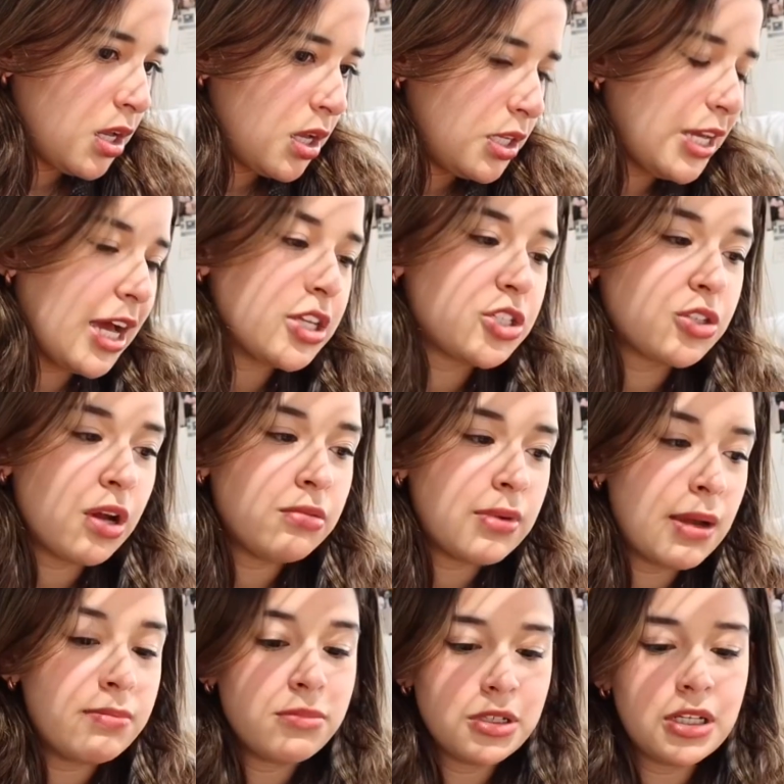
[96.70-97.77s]
Yeah, so I'm,
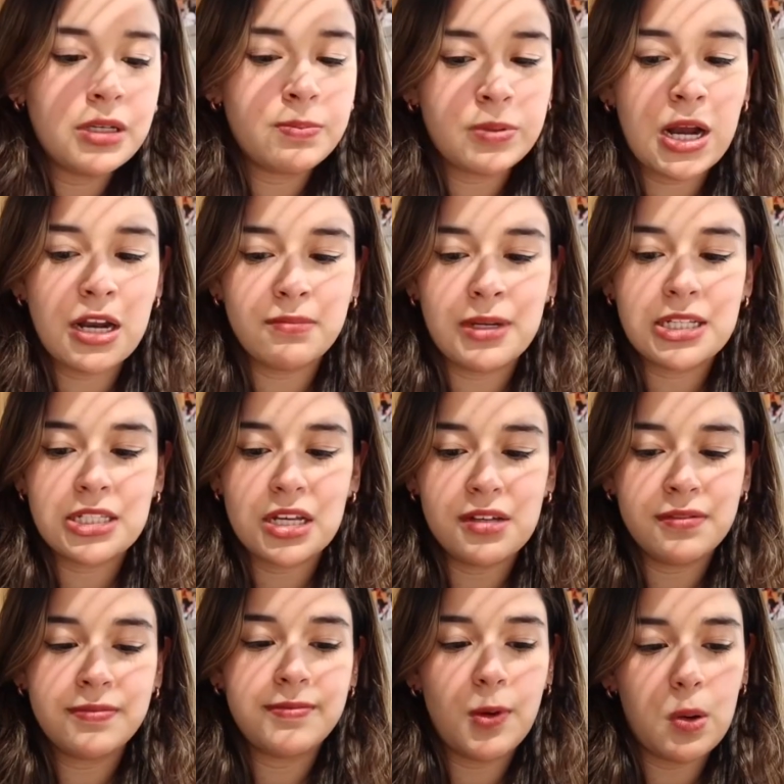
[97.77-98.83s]
I'm really proud of
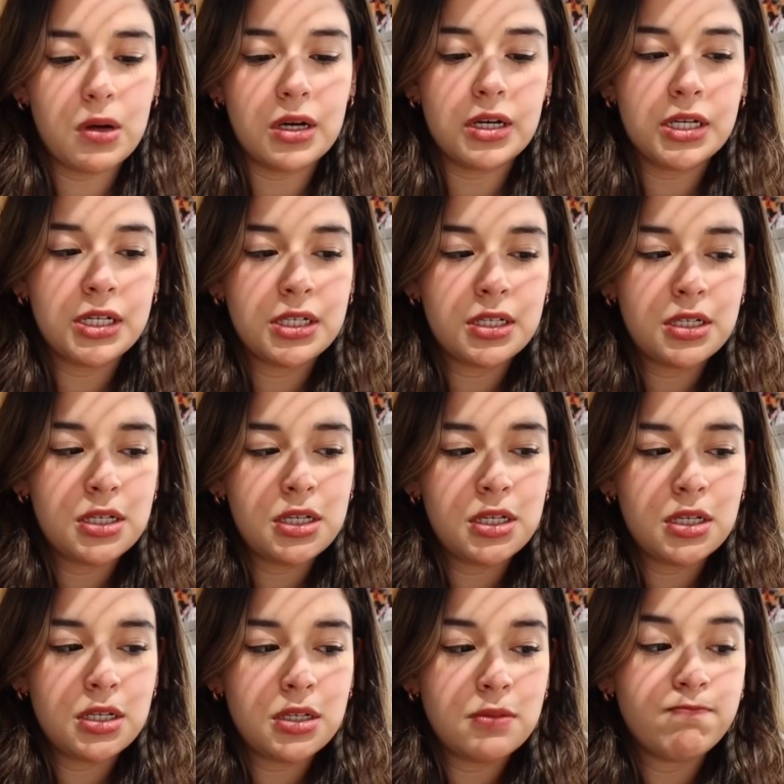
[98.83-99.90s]
myself for
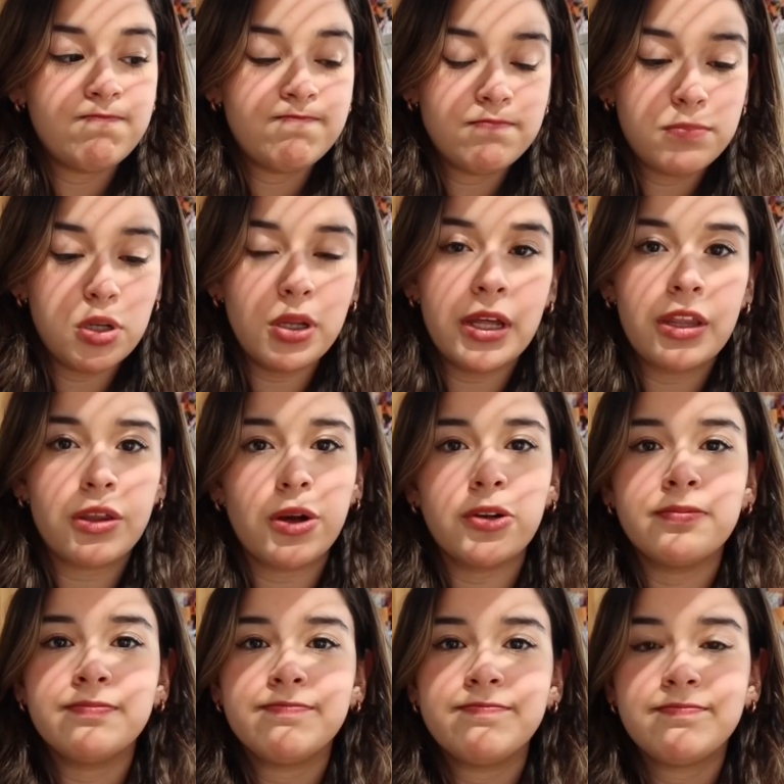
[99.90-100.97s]
pulling through.
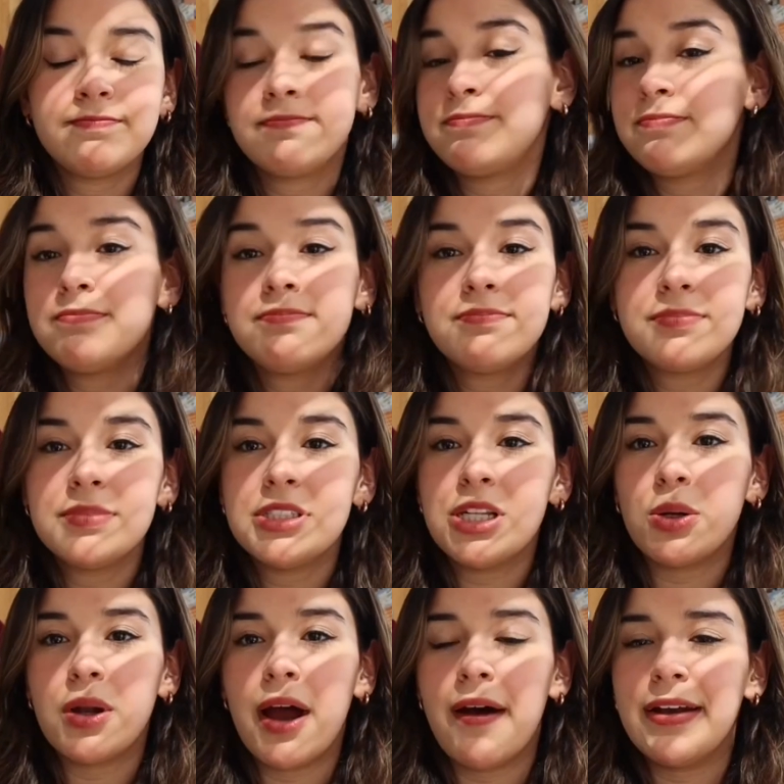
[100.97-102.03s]

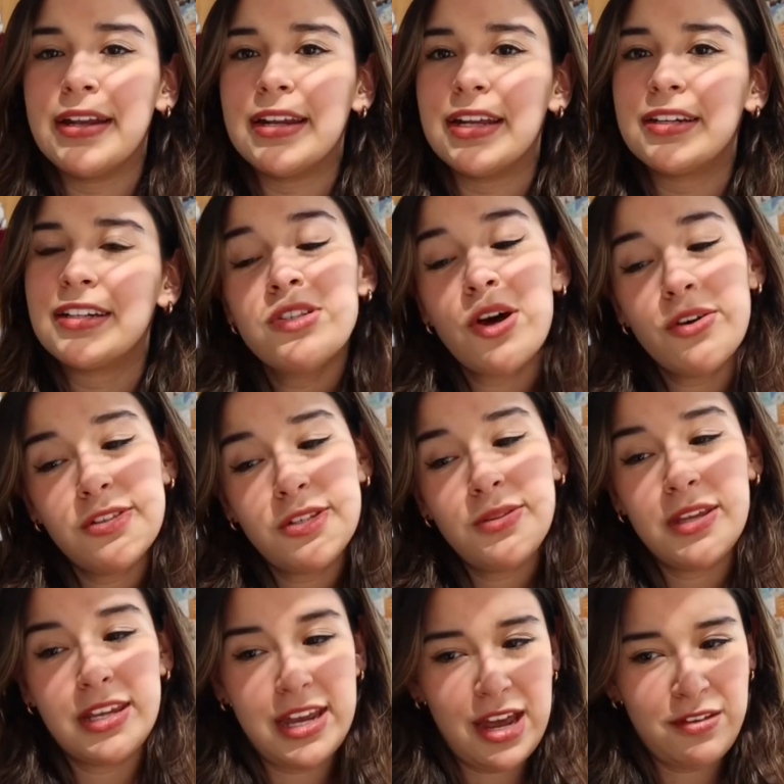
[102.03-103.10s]
Don't know how I did it. Also
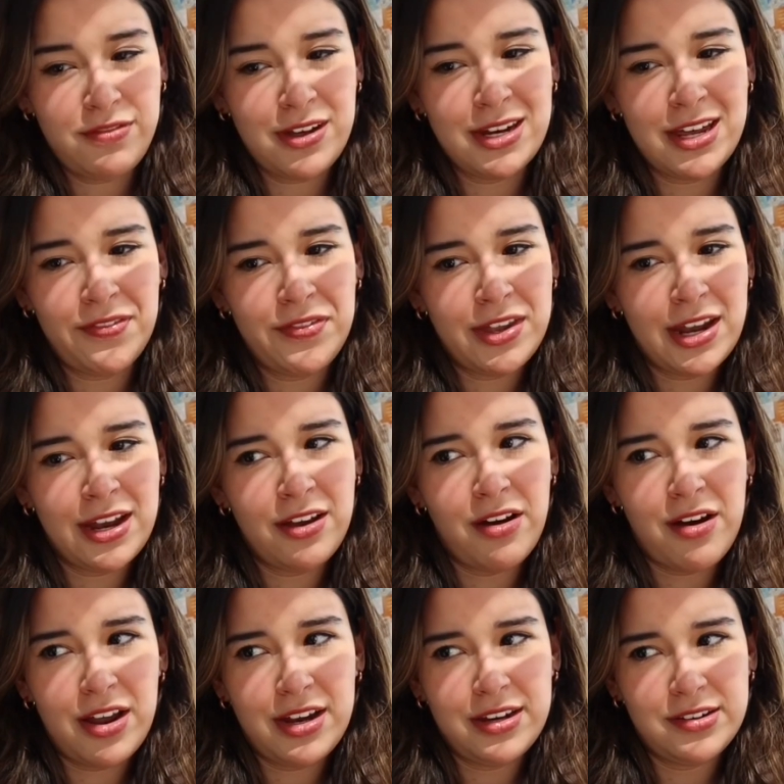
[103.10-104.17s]
the day I found out that I
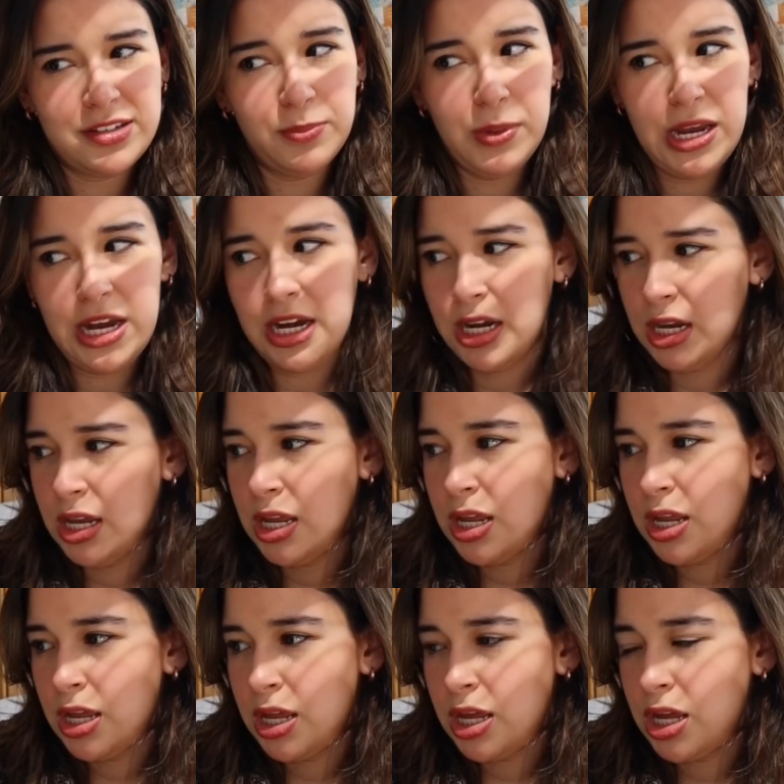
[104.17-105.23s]
got into Bain,
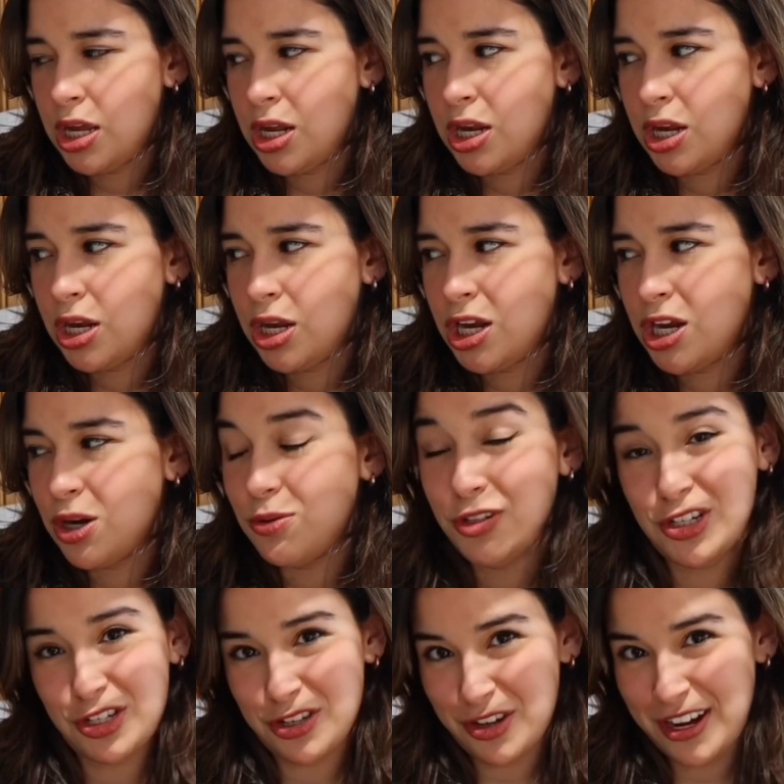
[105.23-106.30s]

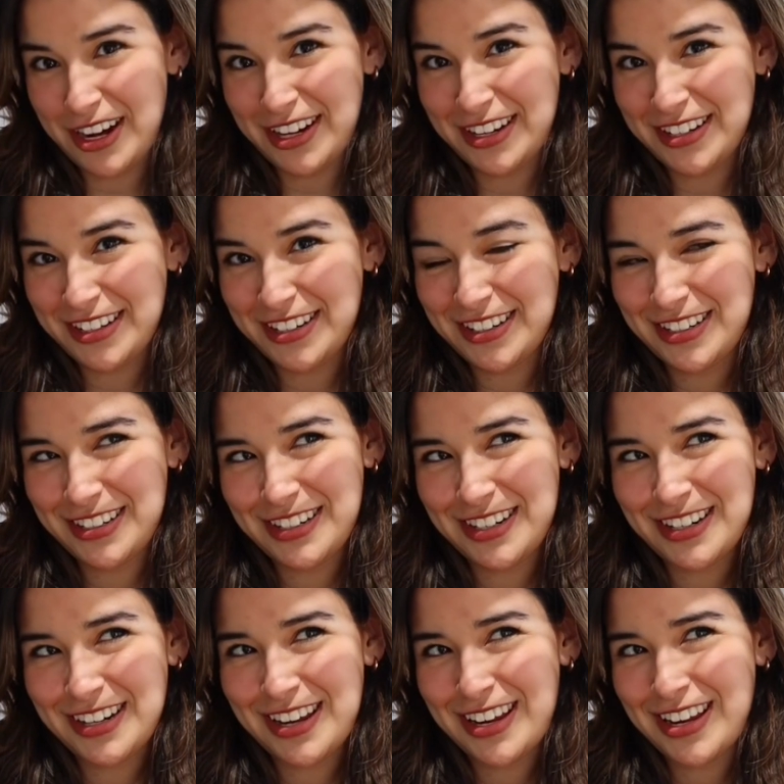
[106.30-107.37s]
which is great,
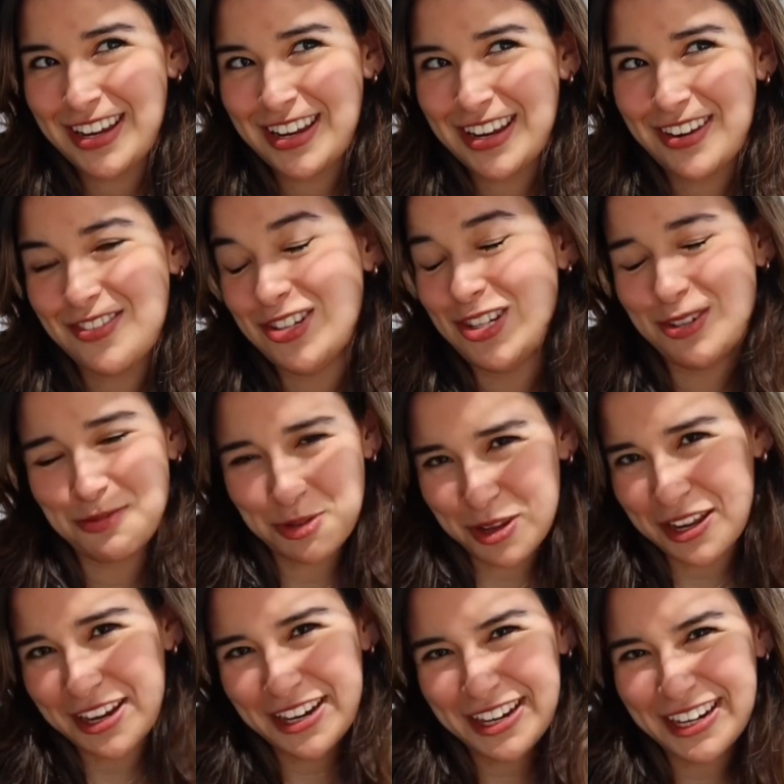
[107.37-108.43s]
which is
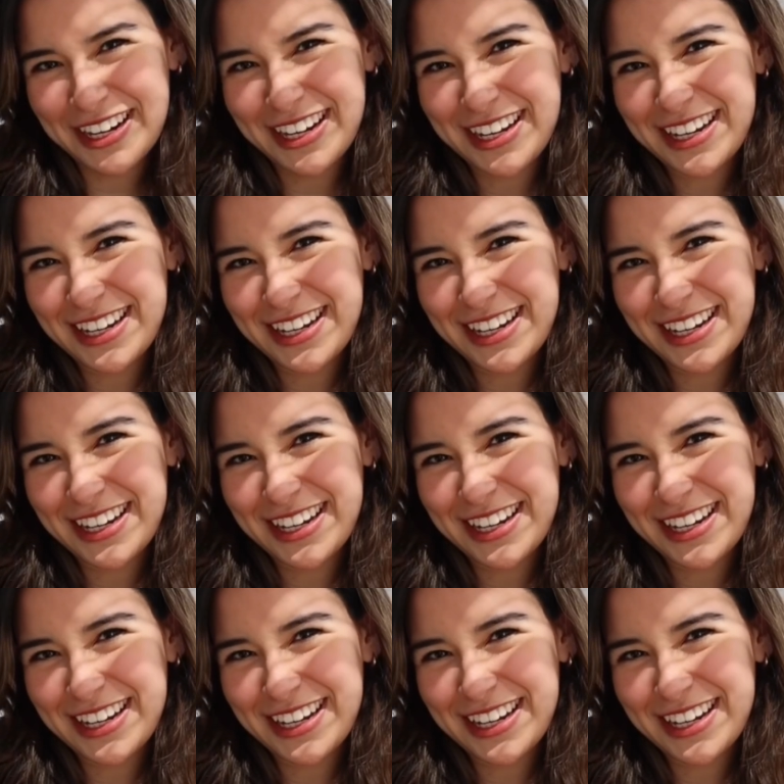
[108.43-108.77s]
really good.